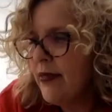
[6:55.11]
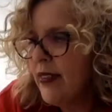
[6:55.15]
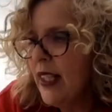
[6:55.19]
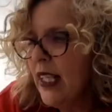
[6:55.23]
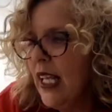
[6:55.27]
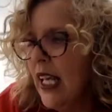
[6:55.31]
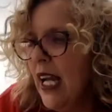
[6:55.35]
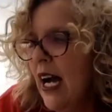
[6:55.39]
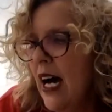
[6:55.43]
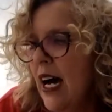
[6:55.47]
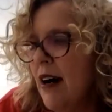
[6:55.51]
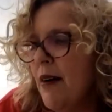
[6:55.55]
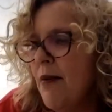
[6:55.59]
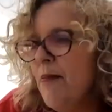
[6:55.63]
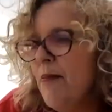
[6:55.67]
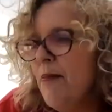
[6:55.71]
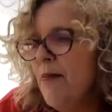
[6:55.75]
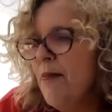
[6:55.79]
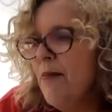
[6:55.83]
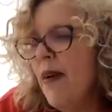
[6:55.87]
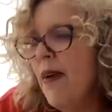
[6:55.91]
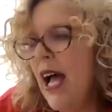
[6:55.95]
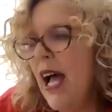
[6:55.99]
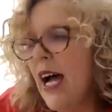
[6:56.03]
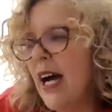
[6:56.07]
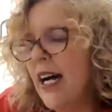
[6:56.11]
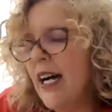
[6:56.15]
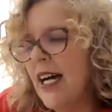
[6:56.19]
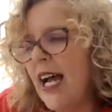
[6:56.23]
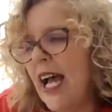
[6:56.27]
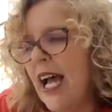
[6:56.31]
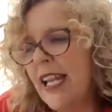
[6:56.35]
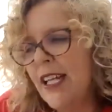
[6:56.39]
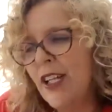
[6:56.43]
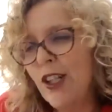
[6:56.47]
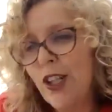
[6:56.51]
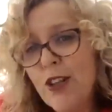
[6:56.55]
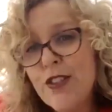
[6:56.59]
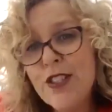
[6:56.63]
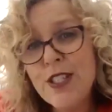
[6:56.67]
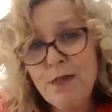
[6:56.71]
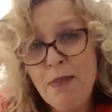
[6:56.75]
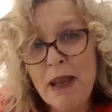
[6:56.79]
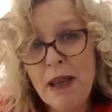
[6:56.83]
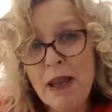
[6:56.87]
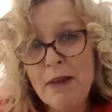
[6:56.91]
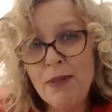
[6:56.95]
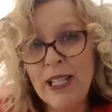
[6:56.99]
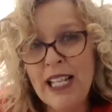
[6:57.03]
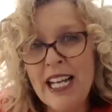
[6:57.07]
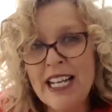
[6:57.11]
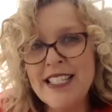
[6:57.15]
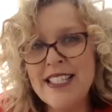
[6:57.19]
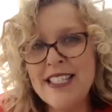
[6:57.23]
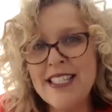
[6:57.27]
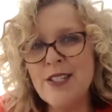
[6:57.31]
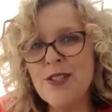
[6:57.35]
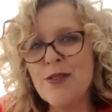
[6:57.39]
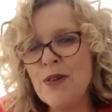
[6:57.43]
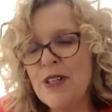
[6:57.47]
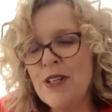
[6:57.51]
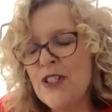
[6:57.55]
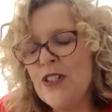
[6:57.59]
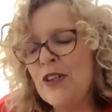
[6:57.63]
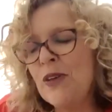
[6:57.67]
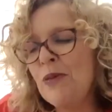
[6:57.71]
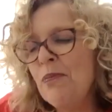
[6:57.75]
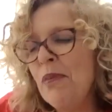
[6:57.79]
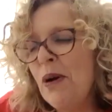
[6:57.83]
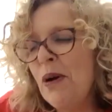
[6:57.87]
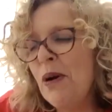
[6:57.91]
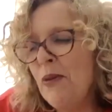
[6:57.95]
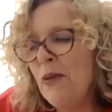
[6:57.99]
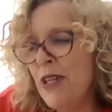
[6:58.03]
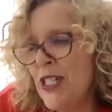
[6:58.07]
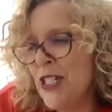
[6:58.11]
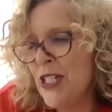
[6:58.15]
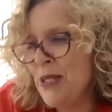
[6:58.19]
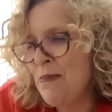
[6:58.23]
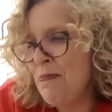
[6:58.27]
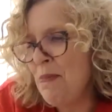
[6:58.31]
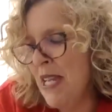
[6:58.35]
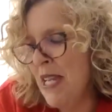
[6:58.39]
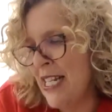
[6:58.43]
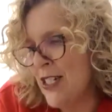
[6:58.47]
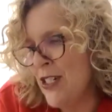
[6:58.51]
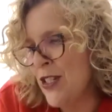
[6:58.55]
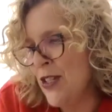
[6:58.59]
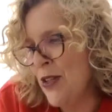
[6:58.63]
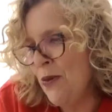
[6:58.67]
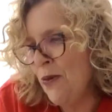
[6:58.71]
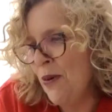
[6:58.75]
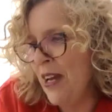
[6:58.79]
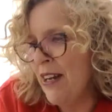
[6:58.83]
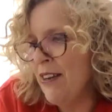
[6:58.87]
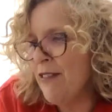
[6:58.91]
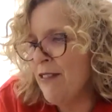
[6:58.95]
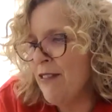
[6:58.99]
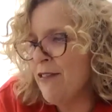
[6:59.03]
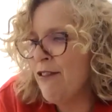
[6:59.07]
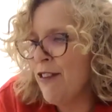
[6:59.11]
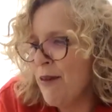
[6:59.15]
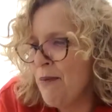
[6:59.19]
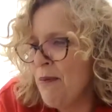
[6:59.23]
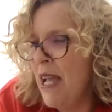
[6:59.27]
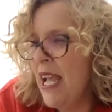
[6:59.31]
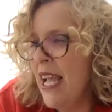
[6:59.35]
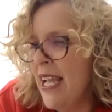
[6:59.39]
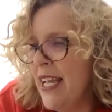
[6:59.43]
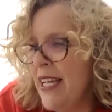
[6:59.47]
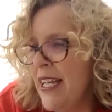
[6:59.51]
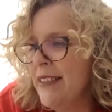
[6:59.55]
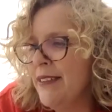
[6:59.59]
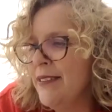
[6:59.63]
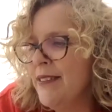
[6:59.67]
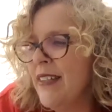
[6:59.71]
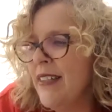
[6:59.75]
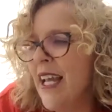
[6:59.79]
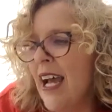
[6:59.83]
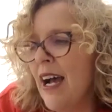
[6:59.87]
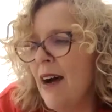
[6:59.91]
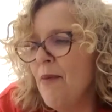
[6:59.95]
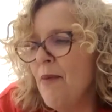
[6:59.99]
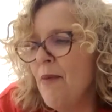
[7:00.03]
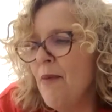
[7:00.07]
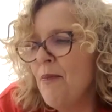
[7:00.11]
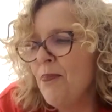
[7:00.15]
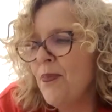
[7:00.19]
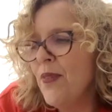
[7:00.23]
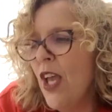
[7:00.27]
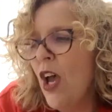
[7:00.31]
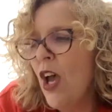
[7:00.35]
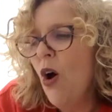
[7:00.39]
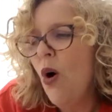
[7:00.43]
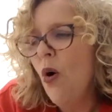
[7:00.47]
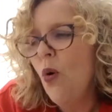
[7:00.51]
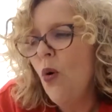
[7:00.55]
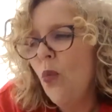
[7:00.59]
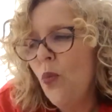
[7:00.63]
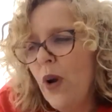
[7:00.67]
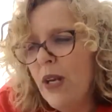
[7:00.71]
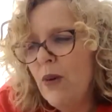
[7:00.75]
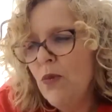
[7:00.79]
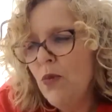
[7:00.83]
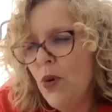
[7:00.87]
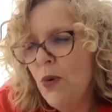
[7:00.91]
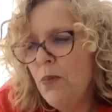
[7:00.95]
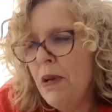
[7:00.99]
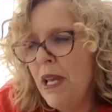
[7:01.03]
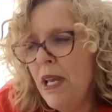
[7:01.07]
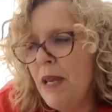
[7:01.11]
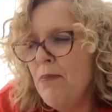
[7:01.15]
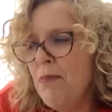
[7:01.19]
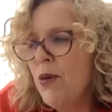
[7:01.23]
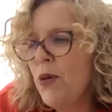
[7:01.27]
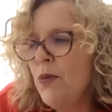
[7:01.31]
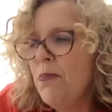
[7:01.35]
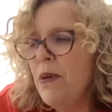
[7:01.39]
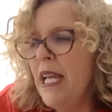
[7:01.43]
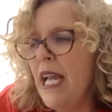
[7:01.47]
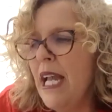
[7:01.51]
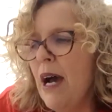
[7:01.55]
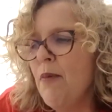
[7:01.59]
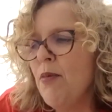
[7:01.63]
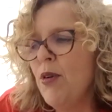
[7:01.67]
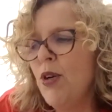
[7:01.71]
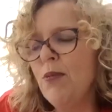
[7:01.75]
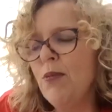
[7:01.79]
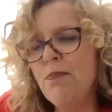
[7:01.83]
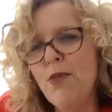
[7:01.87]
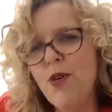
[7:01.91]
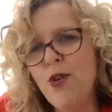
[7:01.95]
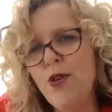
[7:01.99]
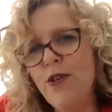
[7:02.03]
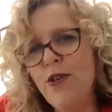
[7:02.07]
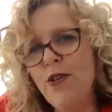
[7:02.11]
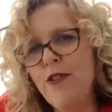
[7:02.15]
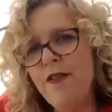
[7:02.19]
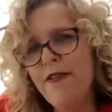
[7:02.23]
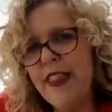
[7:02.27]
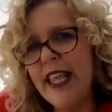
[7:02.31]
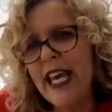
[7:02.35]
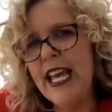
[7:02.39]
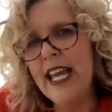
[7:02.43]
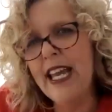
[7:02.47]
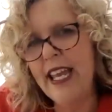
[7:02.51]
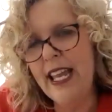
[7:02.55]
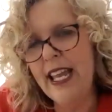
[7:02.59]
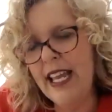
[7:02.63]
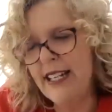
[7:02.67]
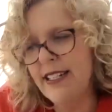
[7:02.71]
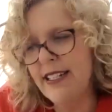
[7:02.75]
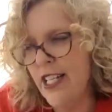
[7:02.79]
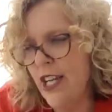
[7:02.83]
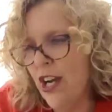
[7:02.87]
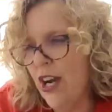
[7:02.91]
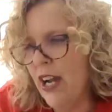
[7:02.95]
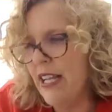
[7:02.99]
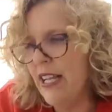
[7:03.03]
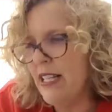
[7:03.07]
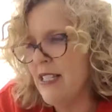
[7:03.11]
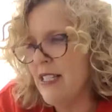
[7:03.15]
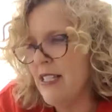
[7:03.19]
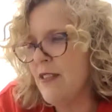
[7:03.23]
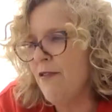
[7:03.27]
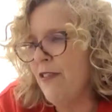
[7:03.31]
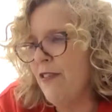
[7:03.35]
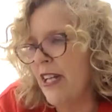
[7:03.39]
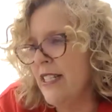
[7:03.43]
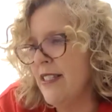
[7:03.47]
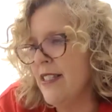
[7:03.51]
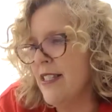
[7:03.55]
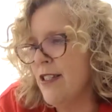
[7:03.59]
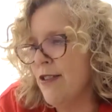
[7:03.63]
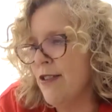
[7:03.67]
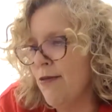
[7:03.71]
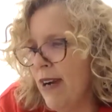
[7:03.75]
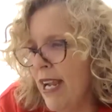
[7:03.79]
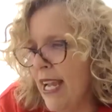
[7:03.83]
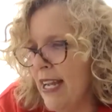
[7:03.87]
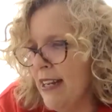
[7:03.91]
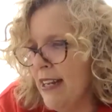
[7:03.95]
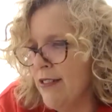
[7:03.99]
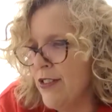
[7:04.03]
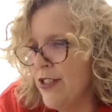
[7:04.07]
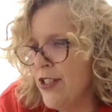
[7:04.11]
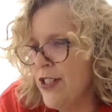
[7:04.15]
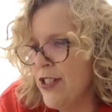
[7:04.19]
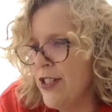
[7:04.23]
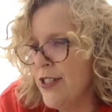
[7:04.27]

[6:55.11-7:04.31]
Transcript: And lots of people ask this question, but we just picked the one from Anne. When will people be able to move their NDIS funds around?